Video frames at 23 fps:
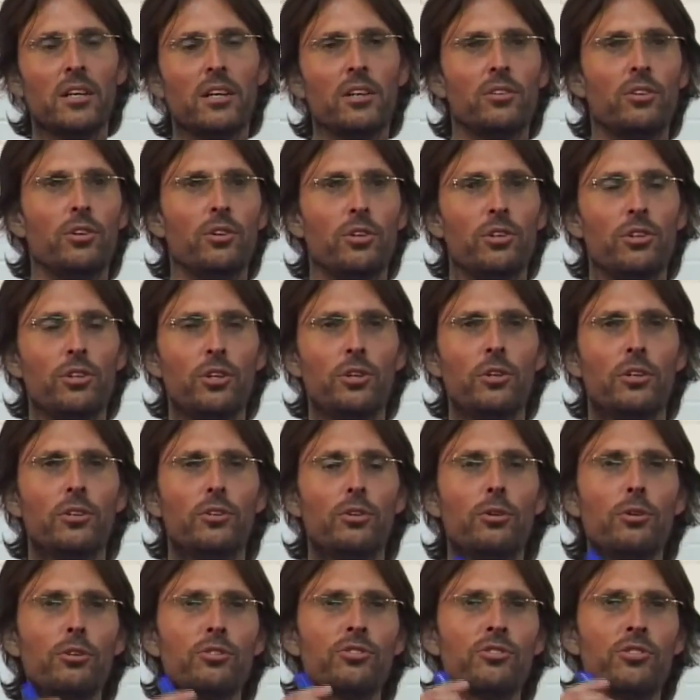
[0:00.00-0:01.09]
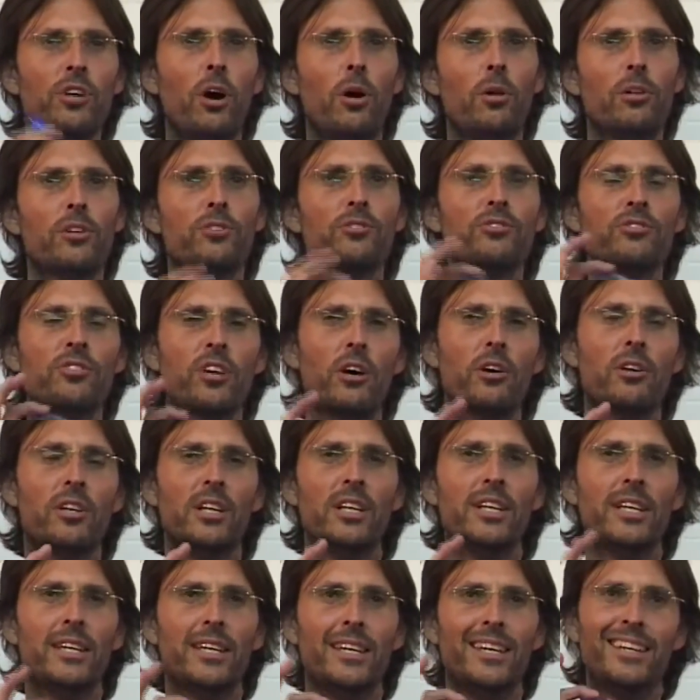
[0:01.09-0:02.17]
Your soul is
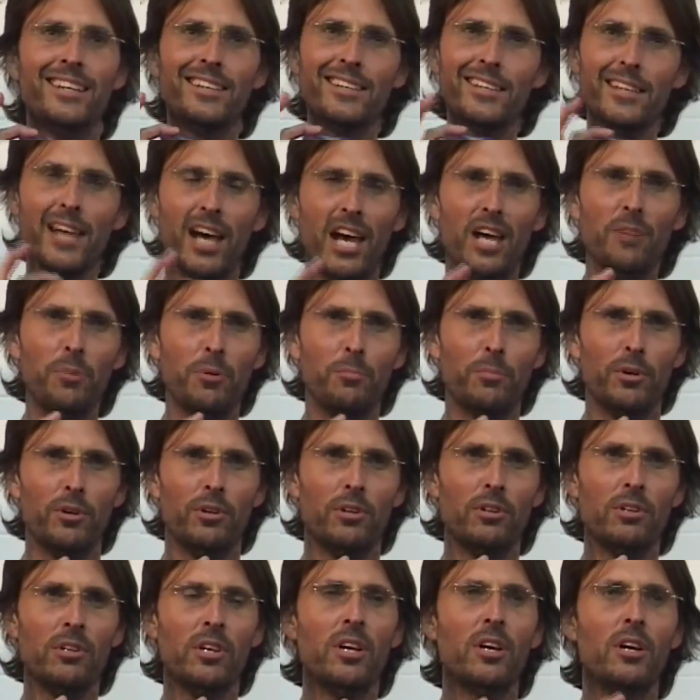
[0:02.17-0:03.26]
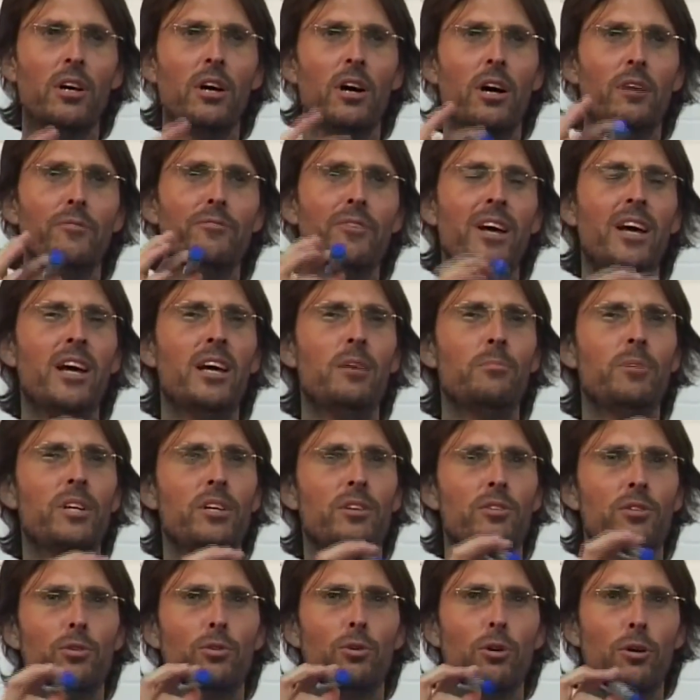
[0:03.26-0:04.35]
totally incapable of
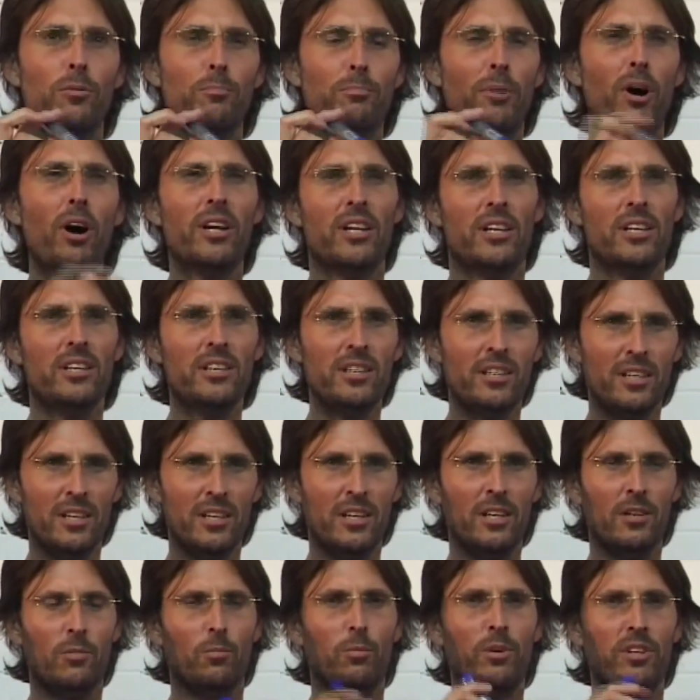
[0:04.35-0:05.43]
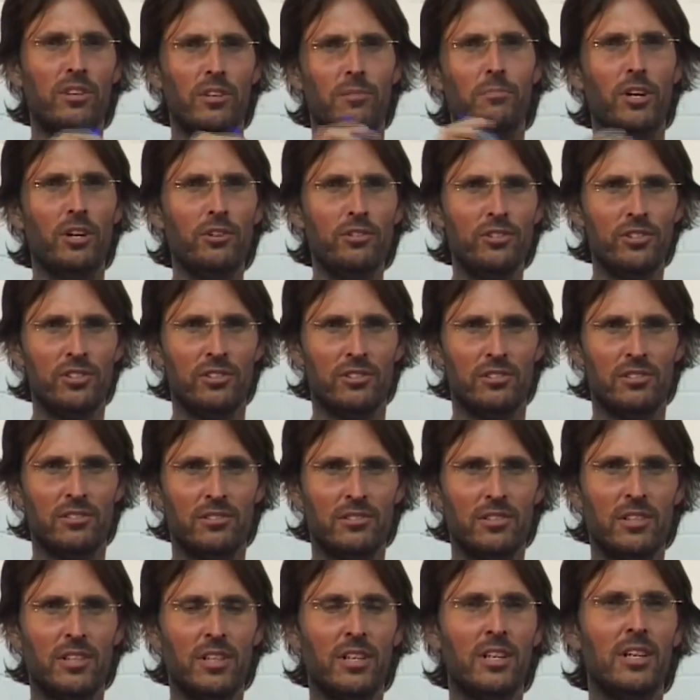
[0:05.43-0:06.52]
harming your body with emotion,
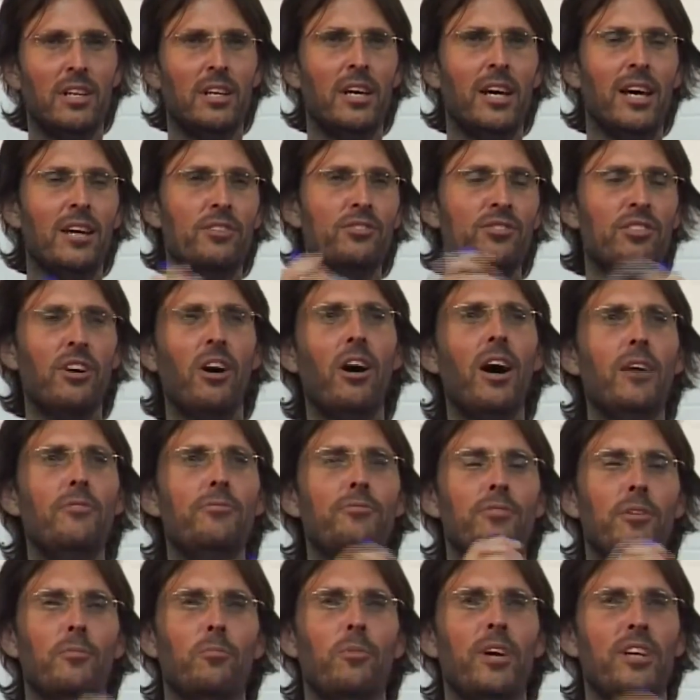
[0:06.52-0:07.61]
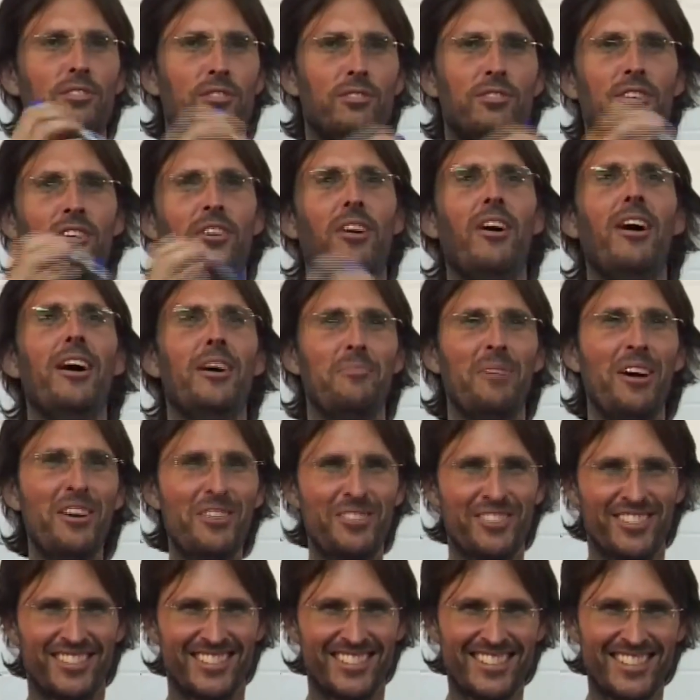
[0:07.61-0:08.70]
aside from when you deny
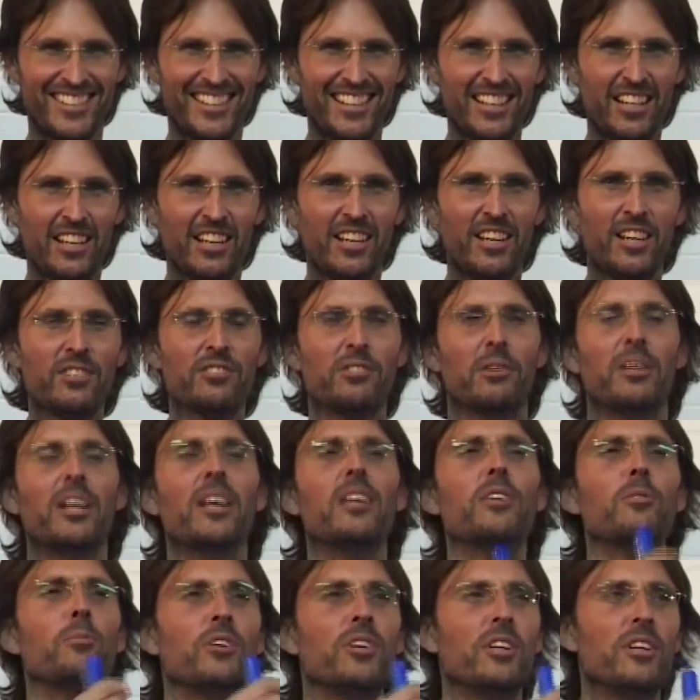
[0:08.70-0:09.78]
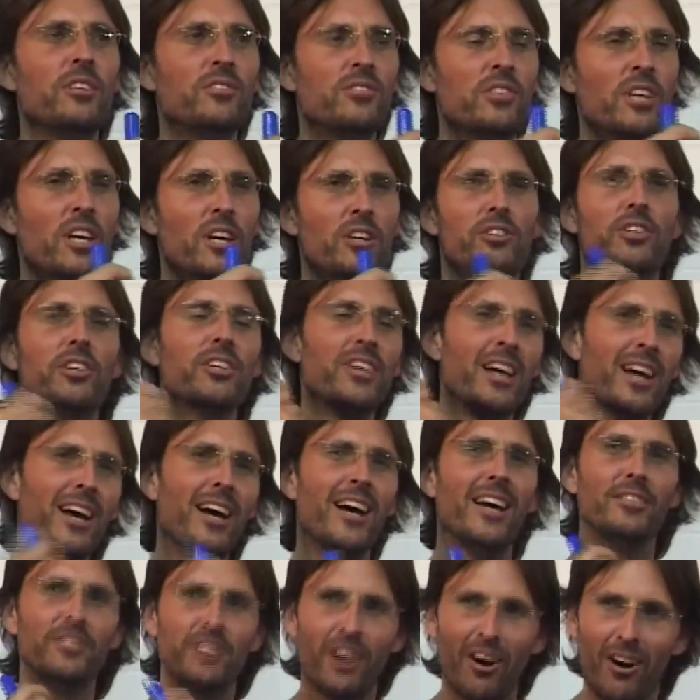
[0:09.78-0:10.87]
emotion. So in other words, you
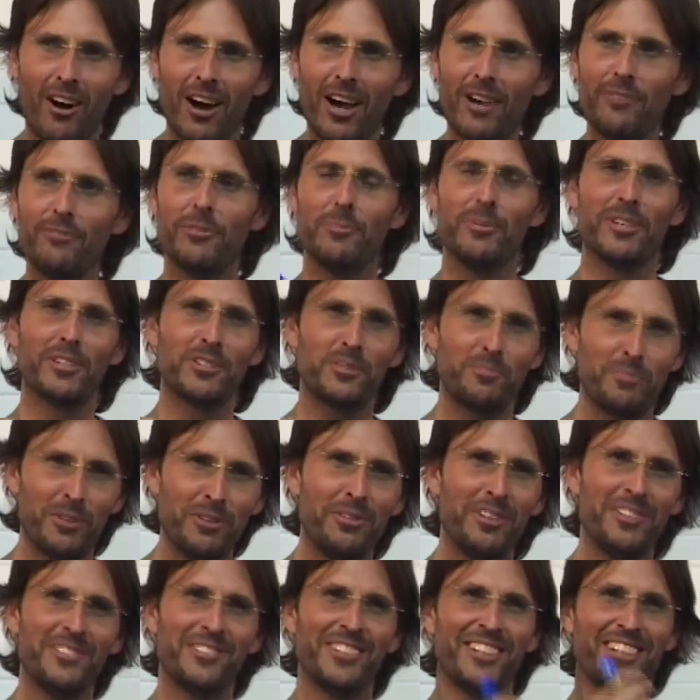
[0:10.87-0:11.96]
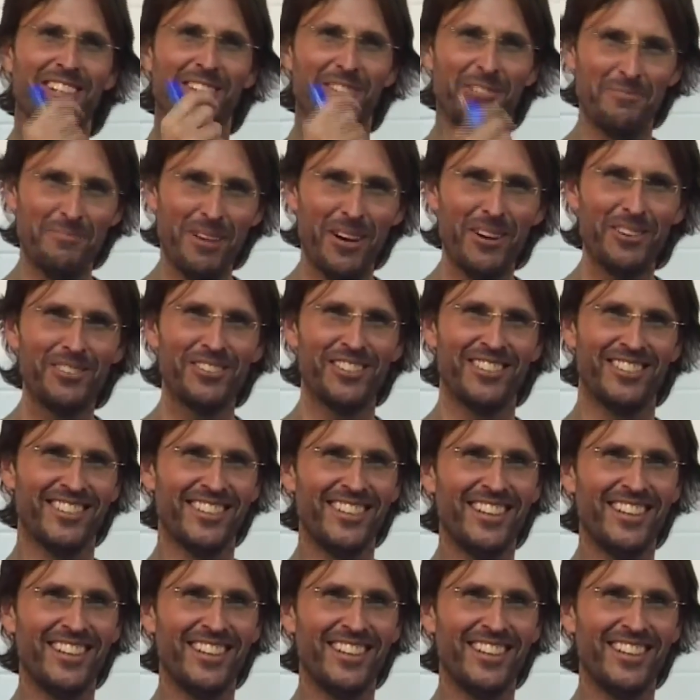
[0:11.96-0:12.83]
can't die from experiencing your emotion.